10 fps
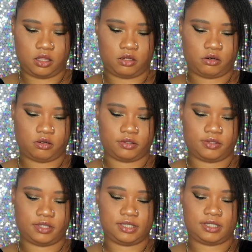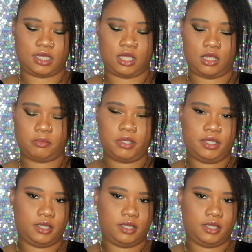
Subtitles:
They're all the same